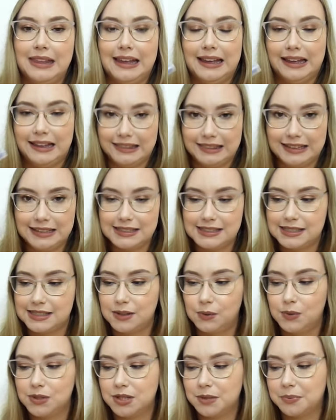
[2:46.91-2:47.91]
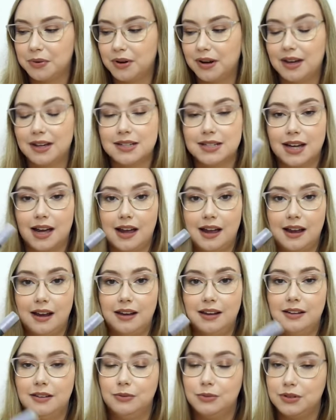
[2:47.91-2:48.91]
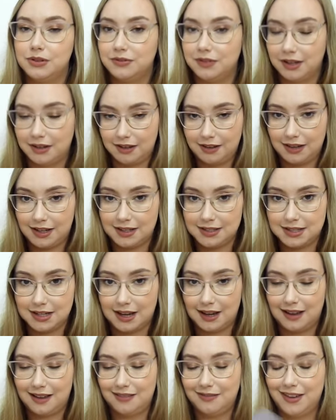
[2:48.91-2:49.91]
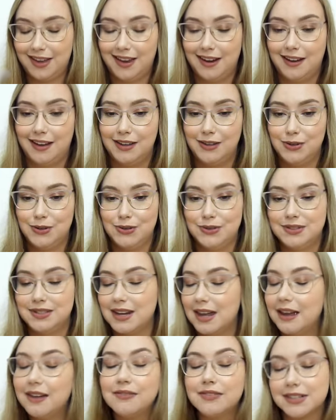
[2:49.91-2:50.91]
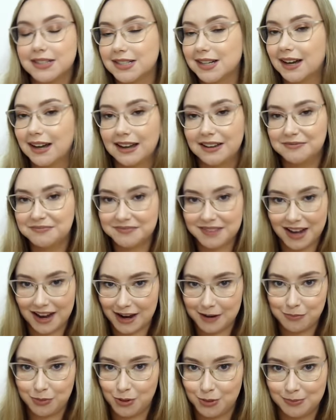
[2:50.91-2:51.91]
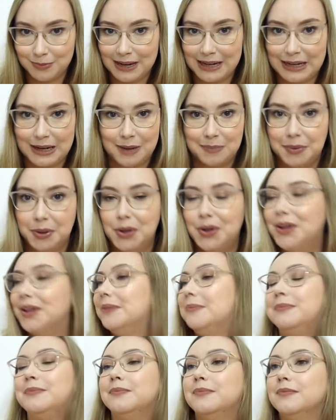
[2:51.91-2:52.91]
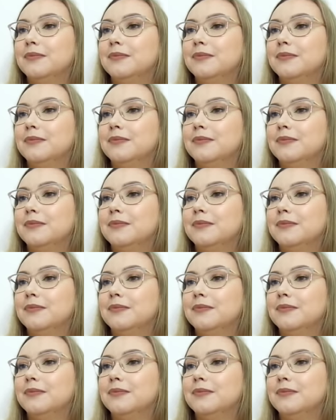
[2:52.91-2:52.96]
And this was a product I was very glad to have, and I used every time I put makeup on,